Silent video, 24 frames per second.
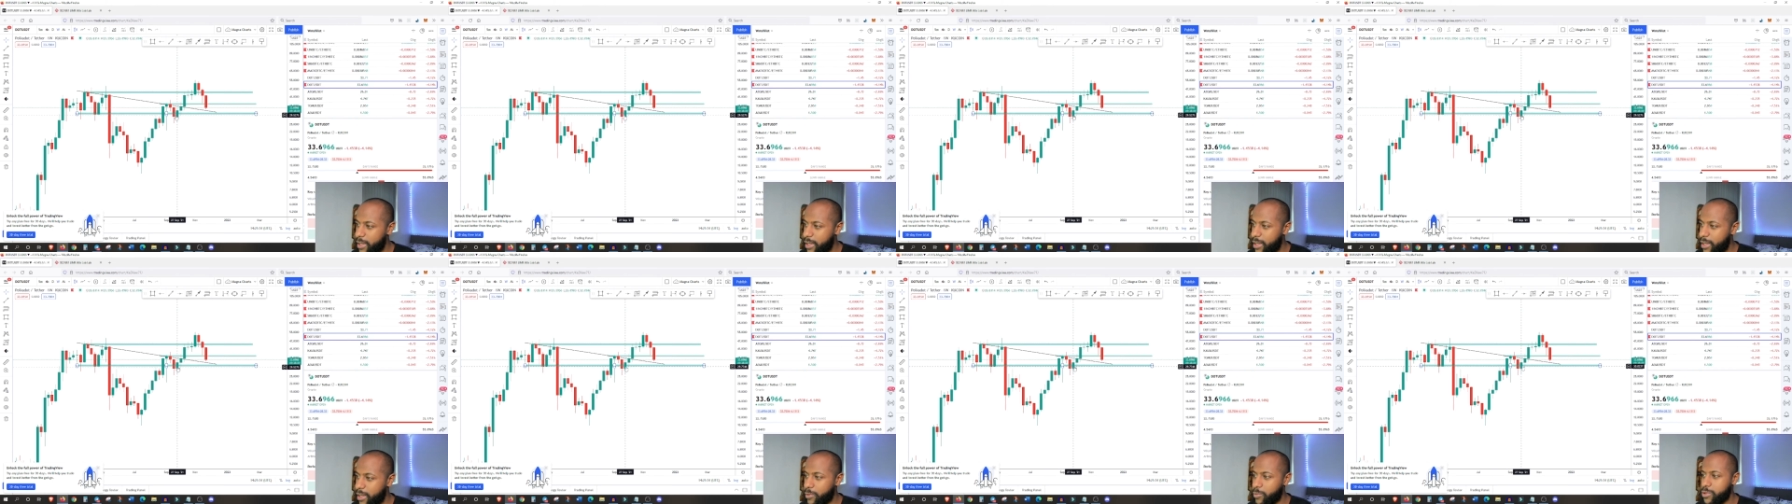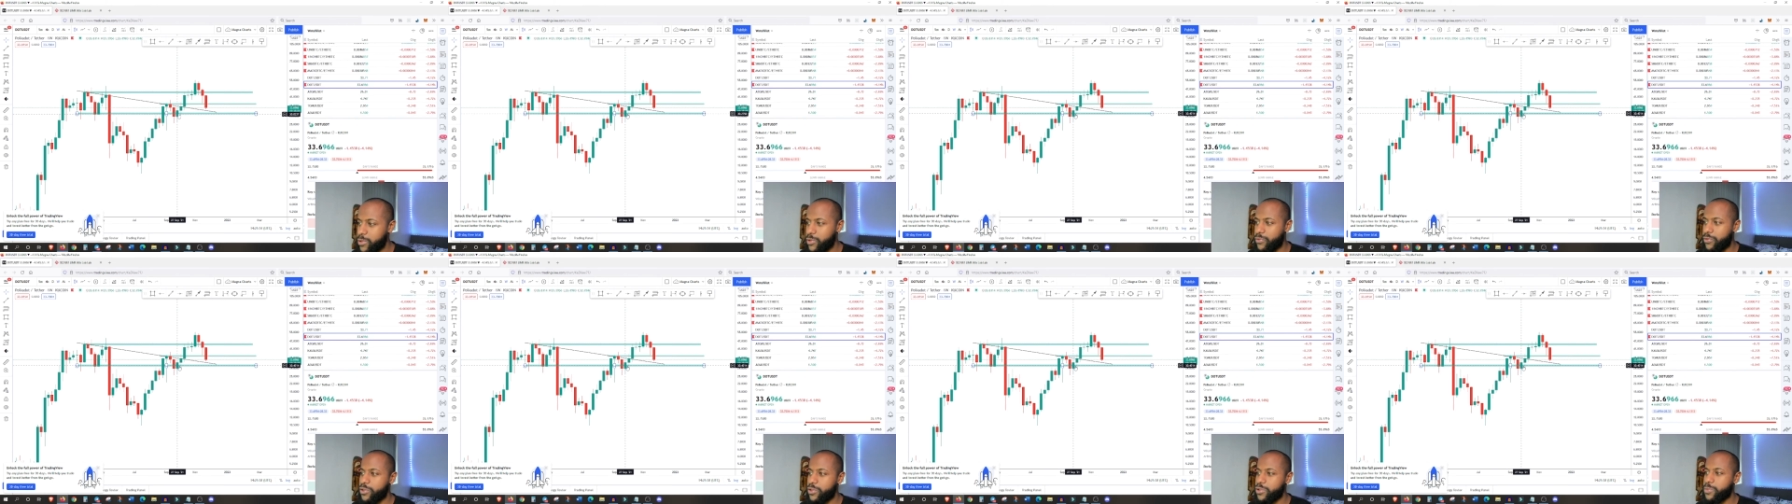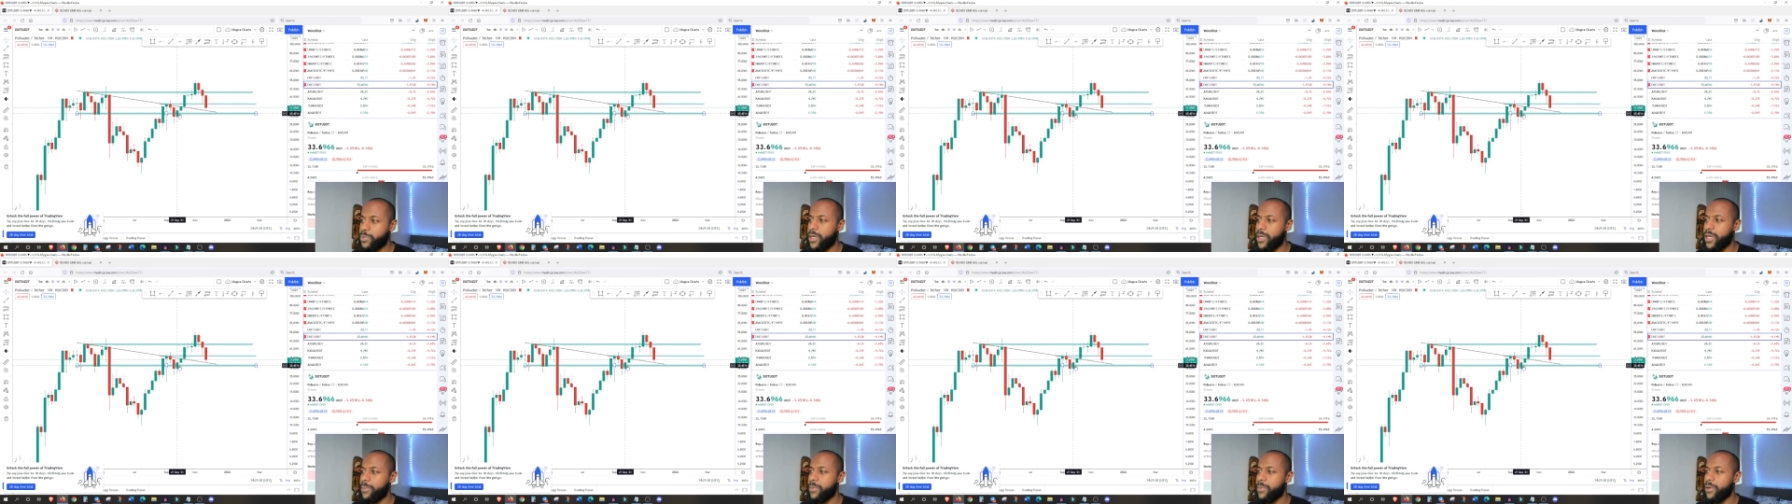and then there was a
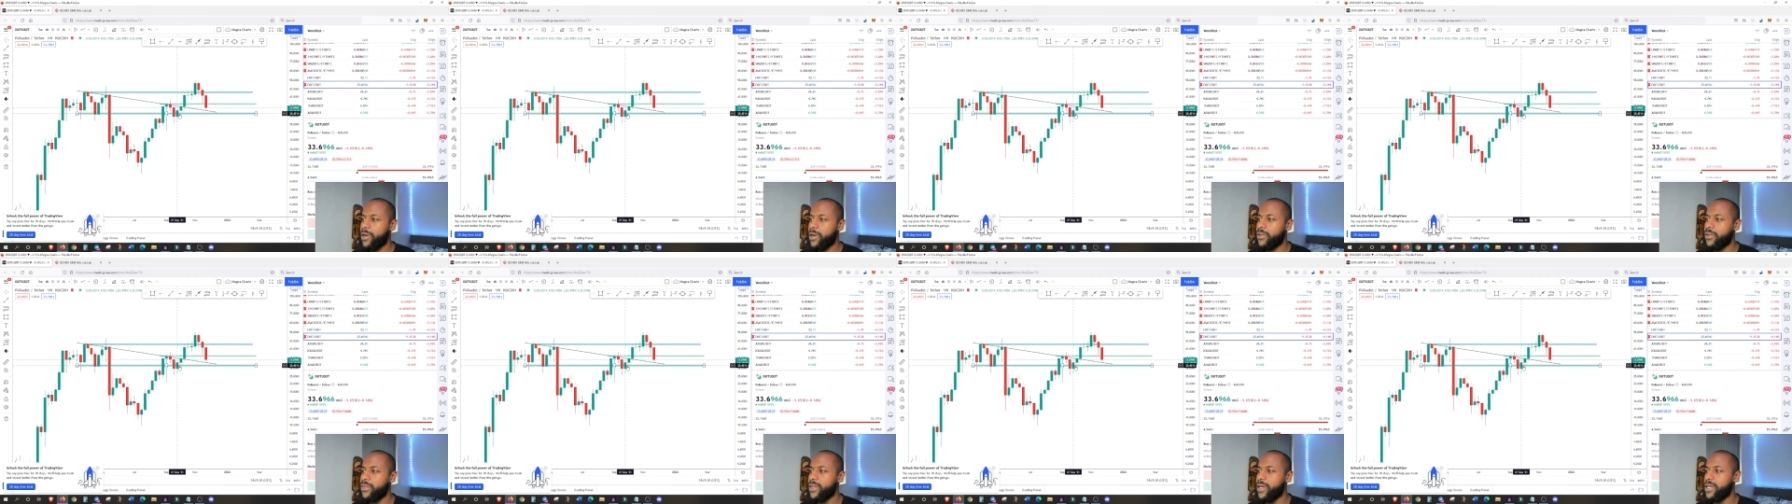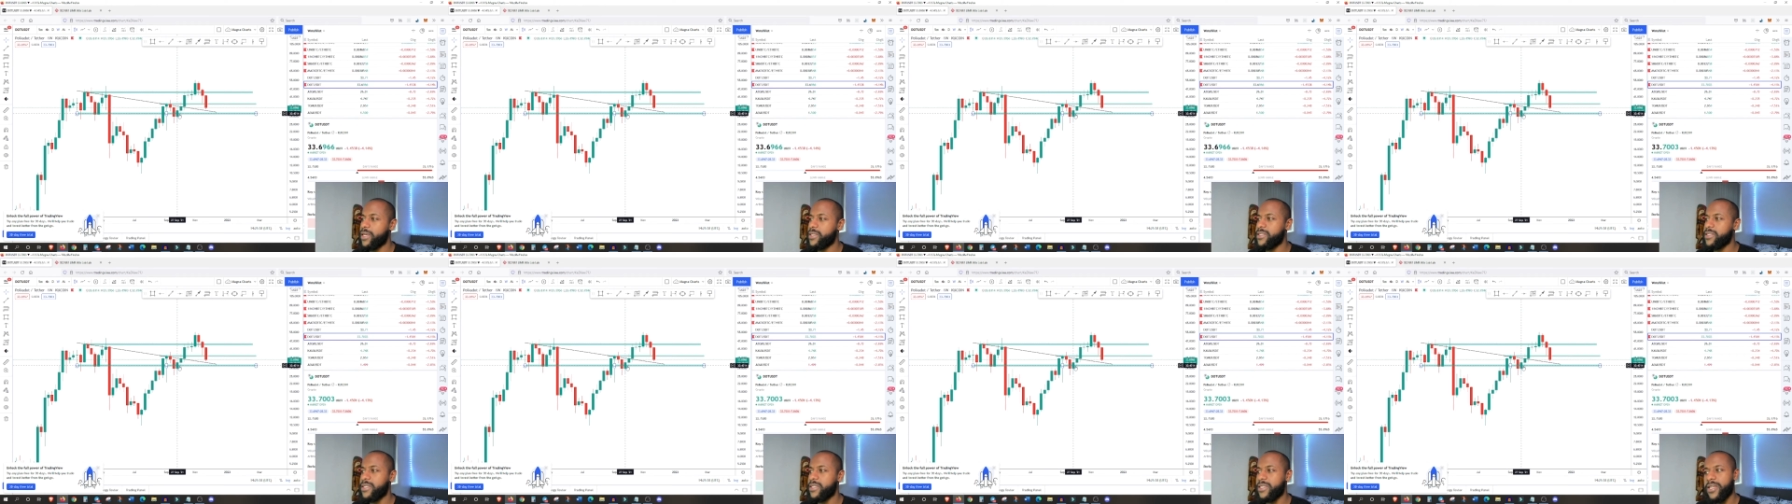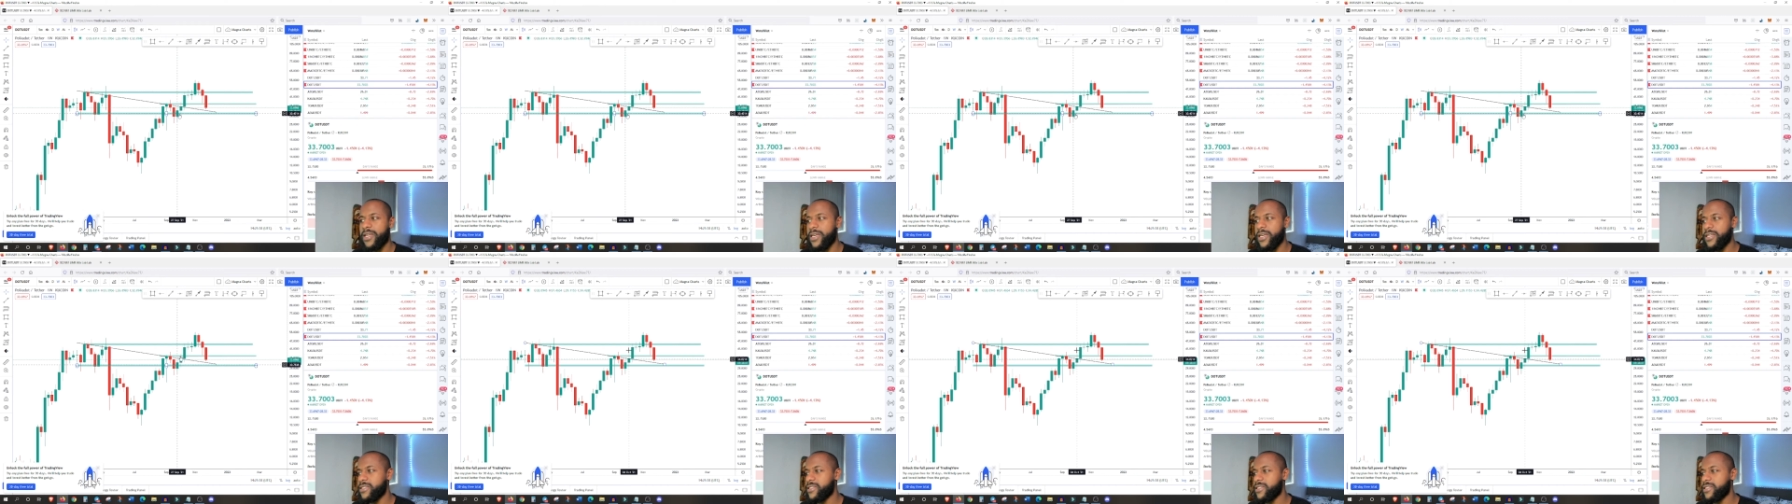false breakout below 30,